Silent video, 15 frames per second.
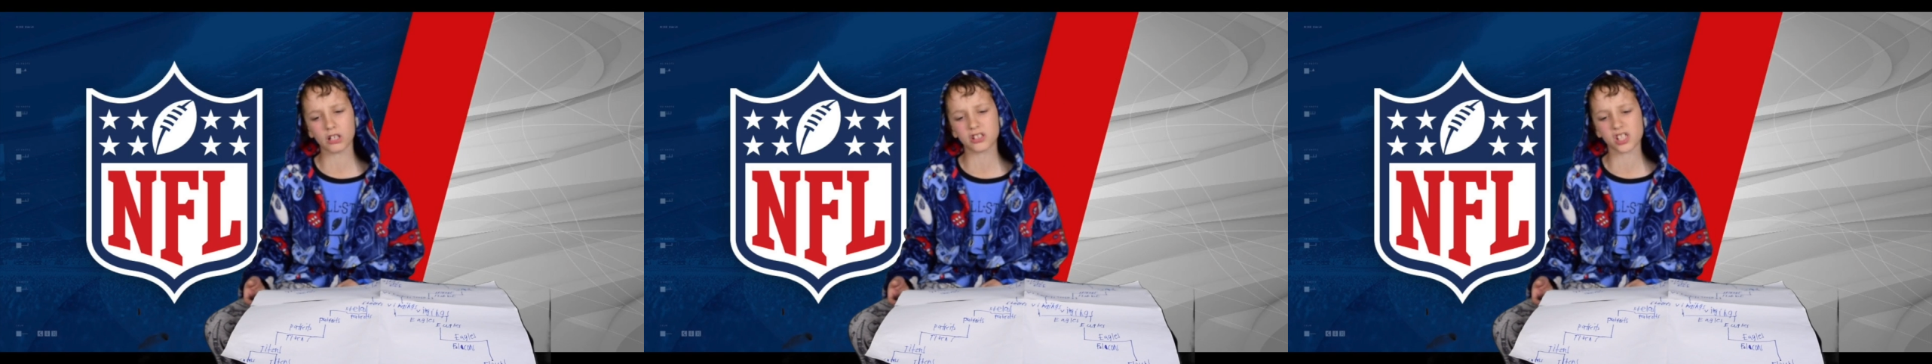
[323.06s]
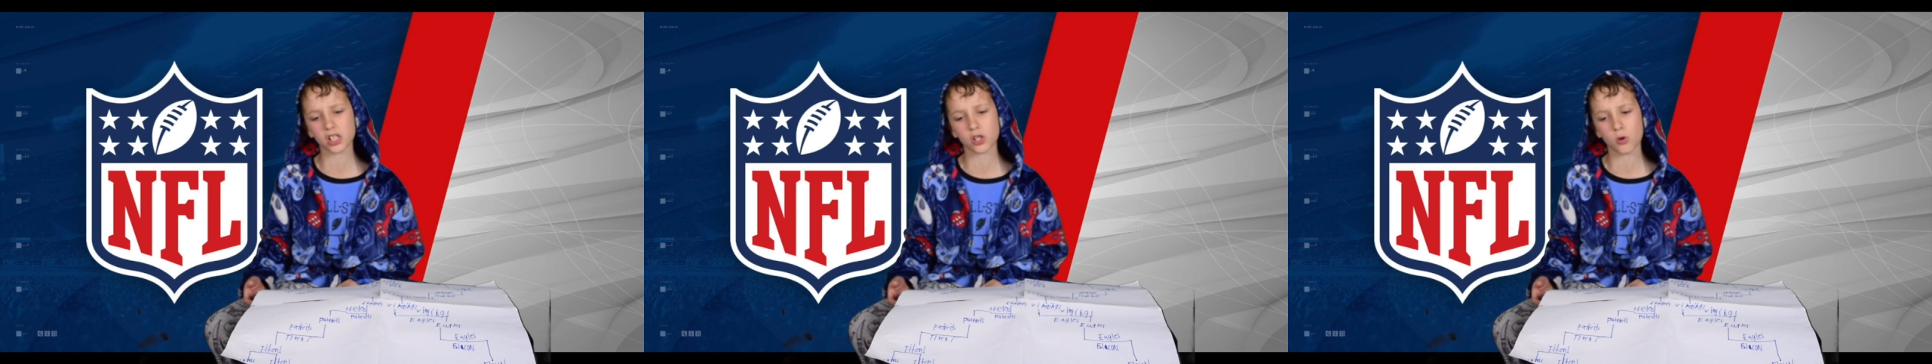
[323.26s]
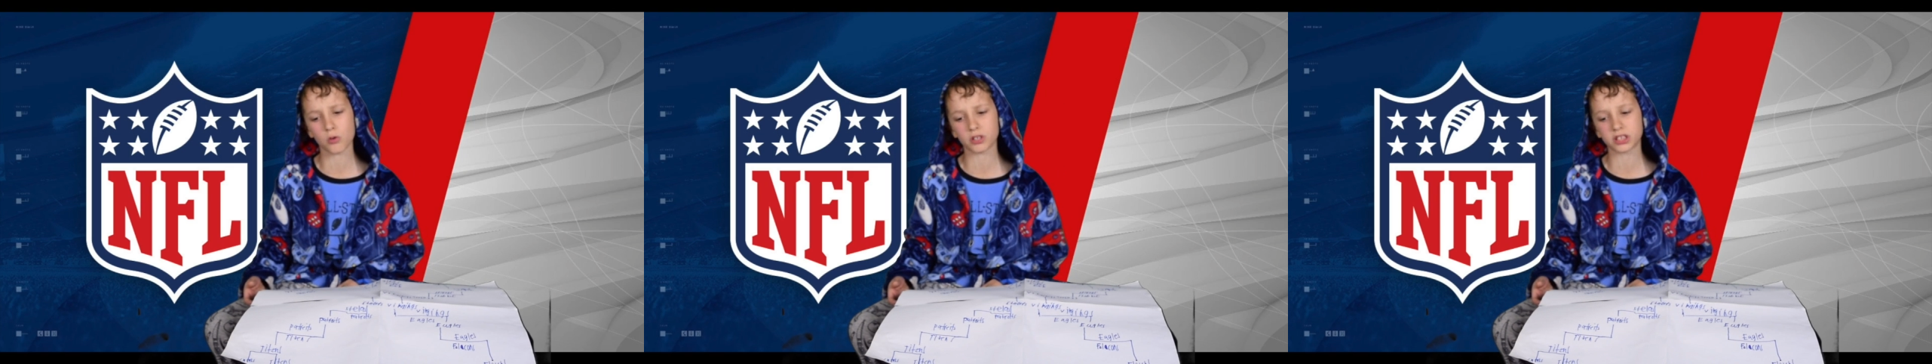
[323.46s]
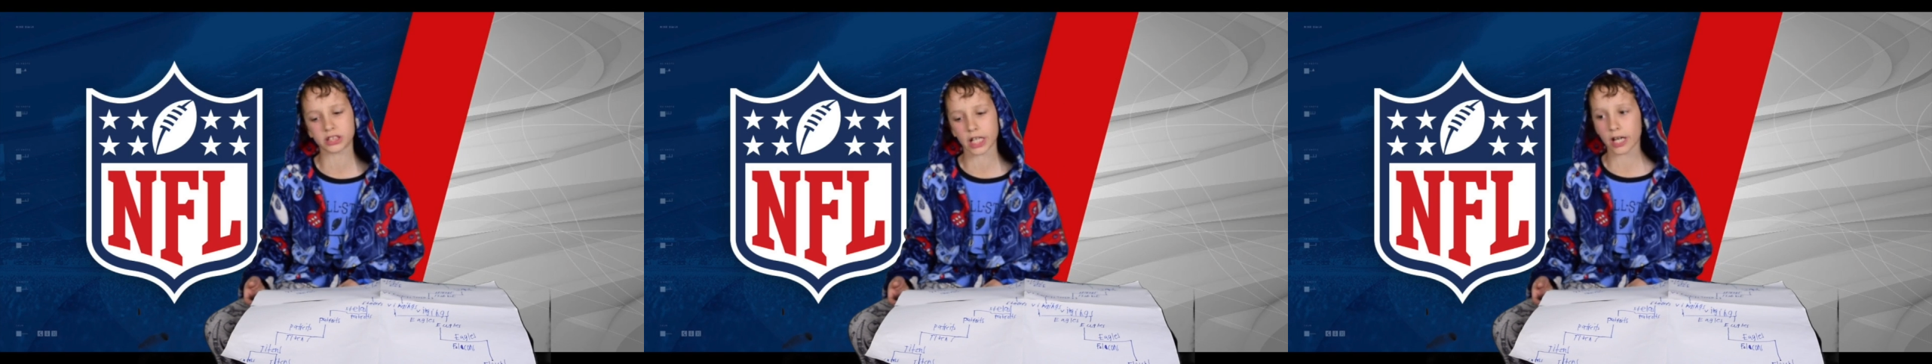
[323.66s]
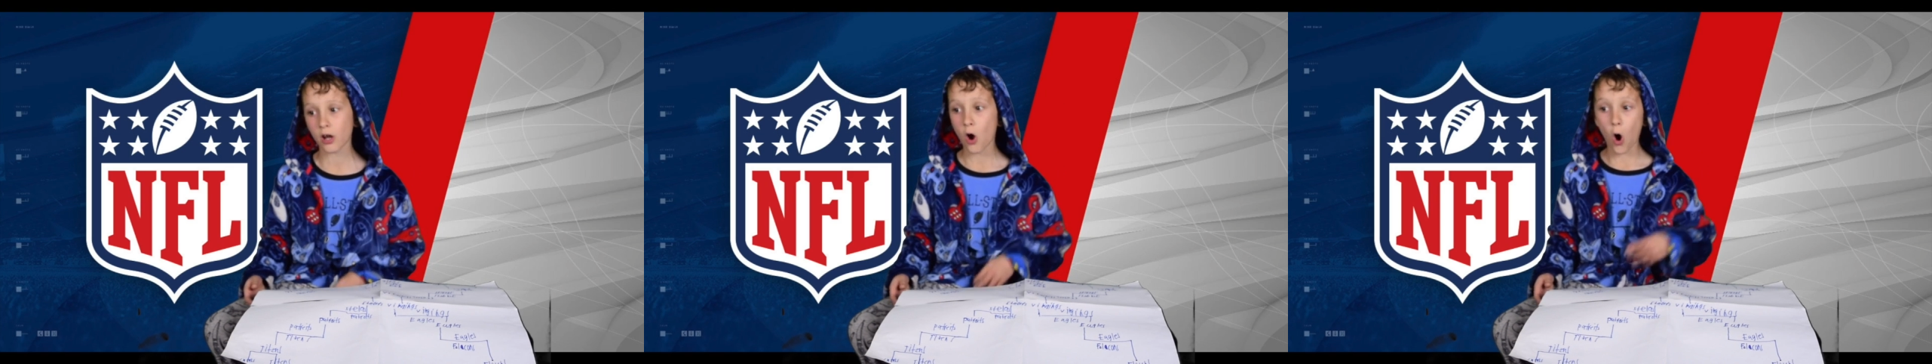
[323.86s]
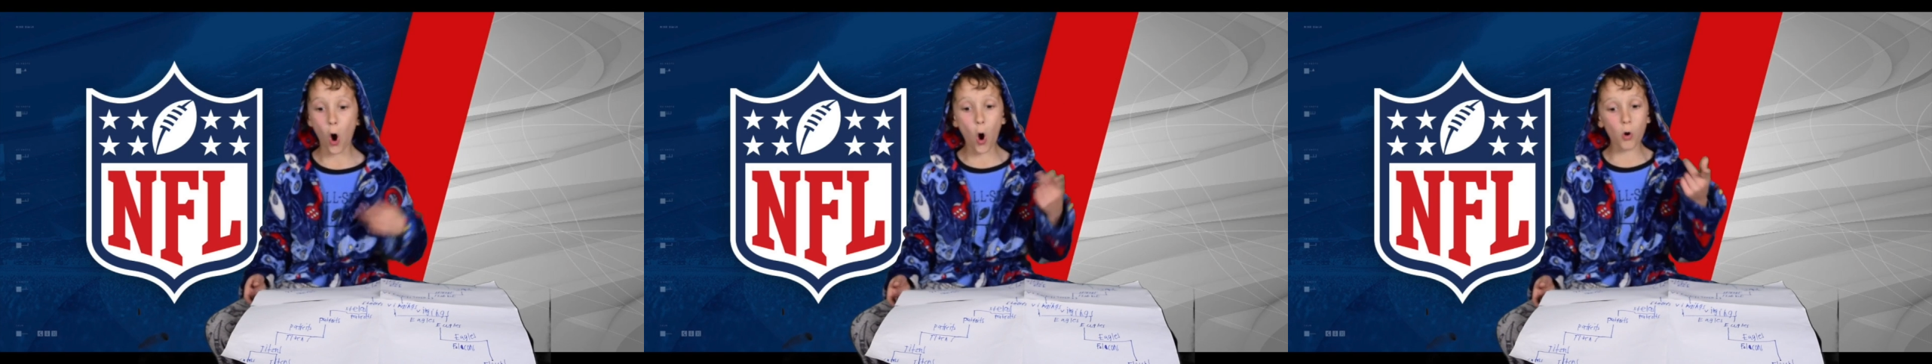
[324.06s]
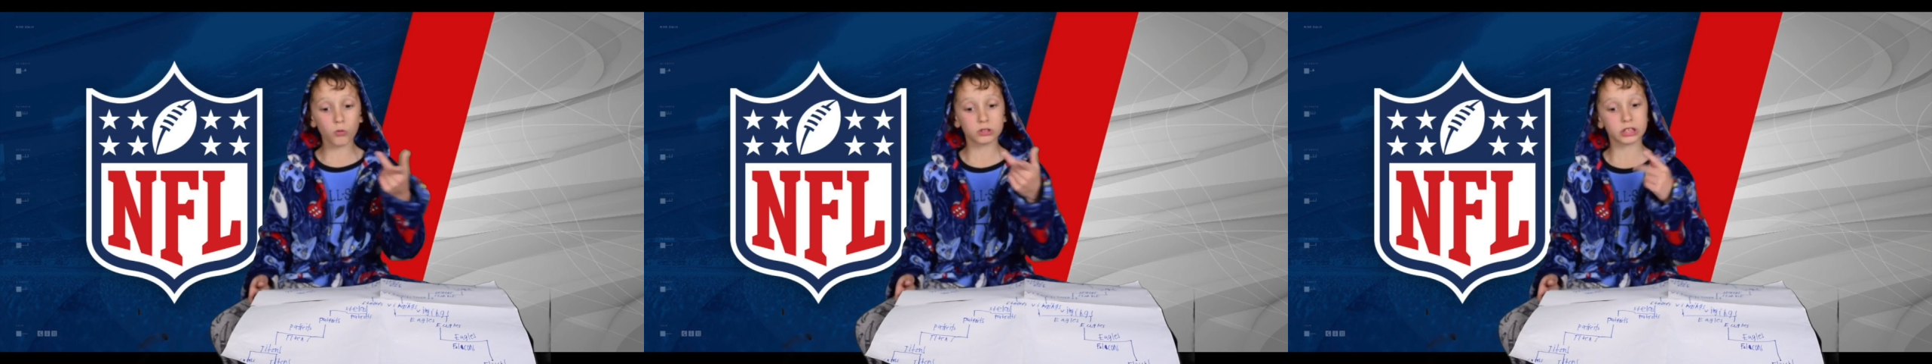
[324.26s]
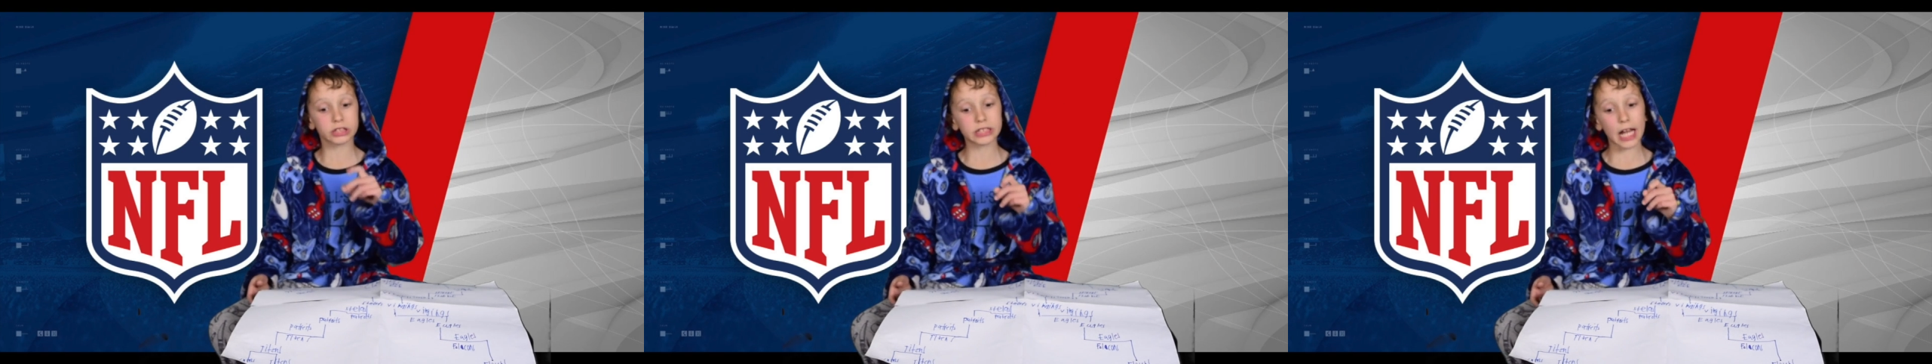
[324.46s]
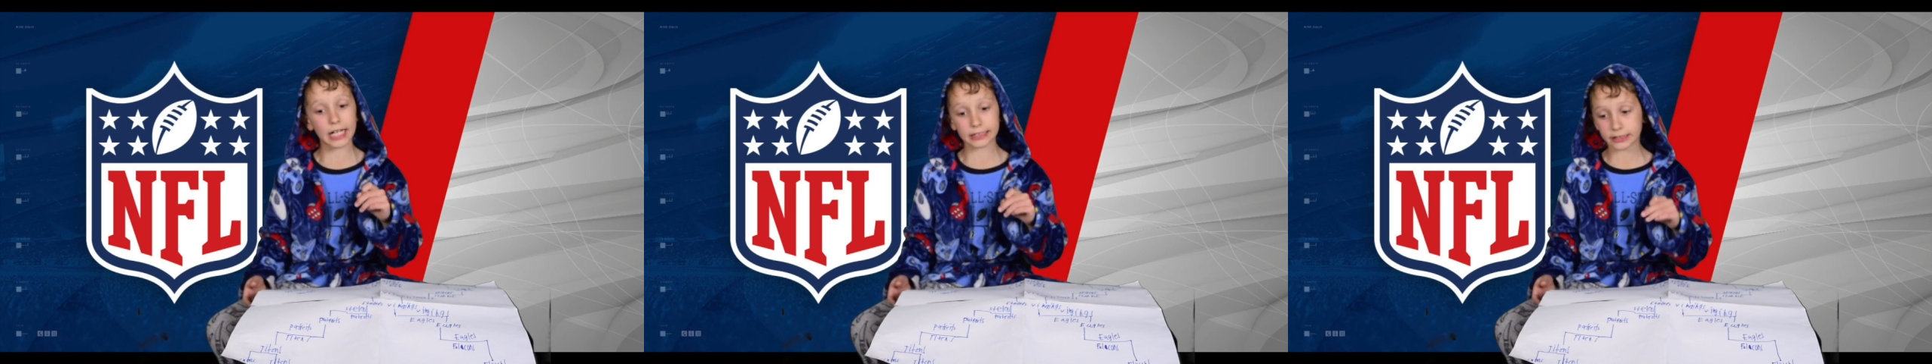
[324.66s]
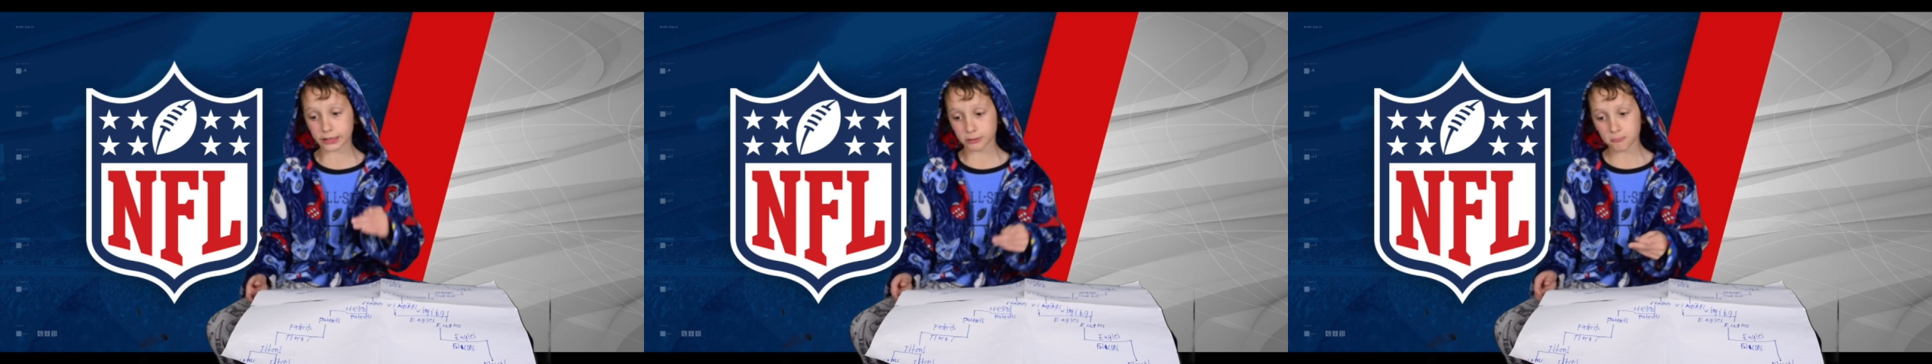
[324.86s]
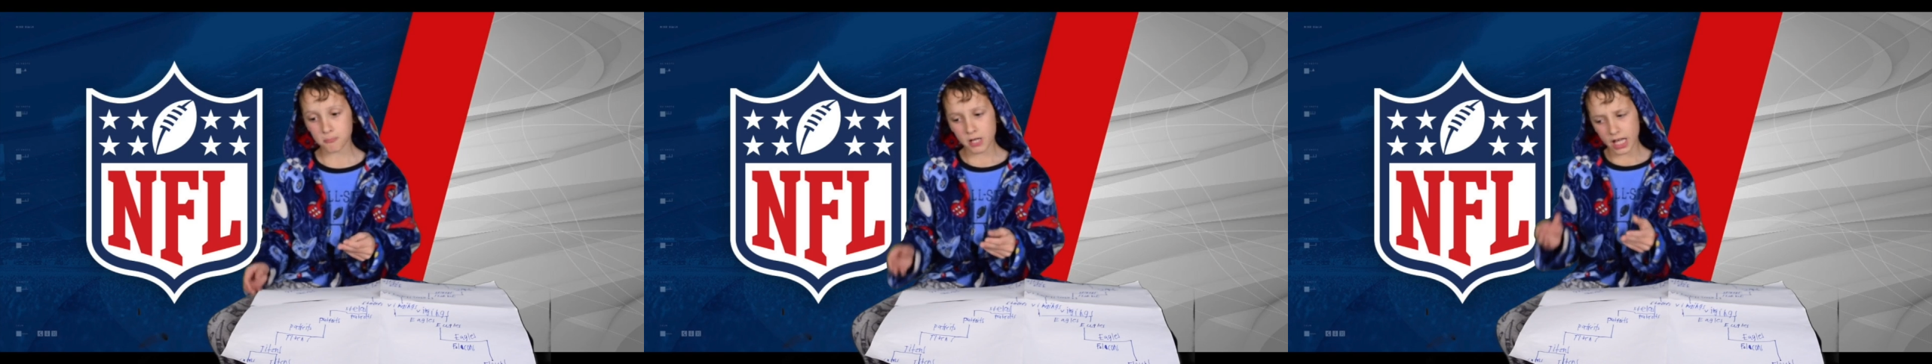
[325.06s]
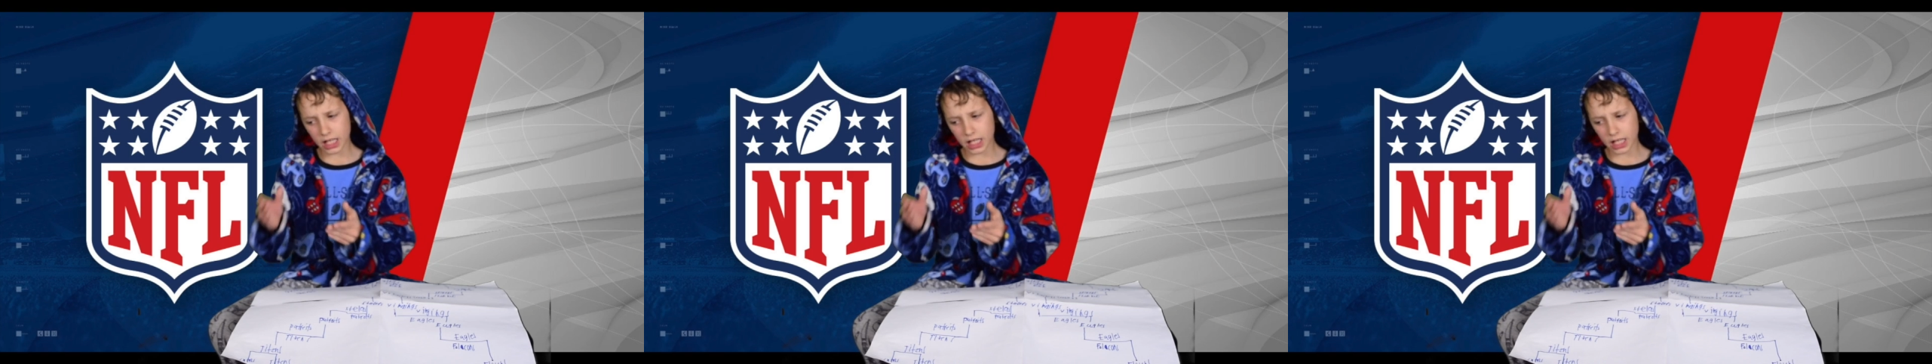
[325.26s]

going to go with Saints. Oh, Saints.